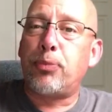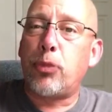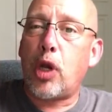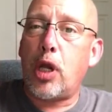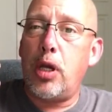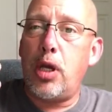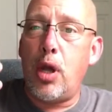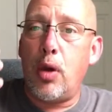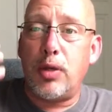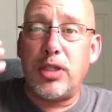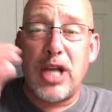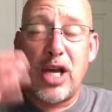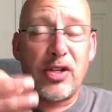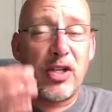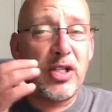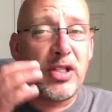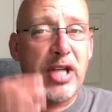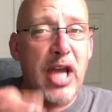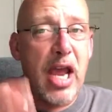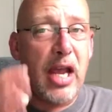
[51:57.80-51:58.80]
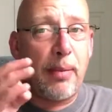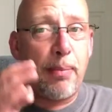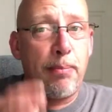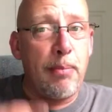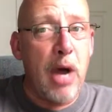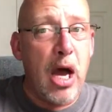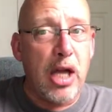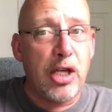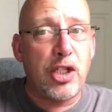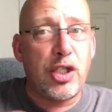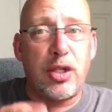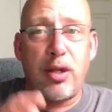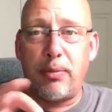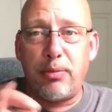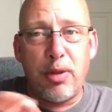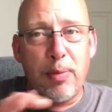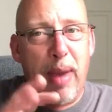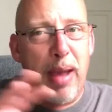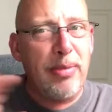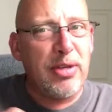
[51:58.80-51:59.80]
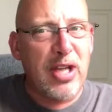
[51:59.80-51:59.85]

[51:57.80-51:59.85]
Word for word: you know, it doesn't take much. The, the babies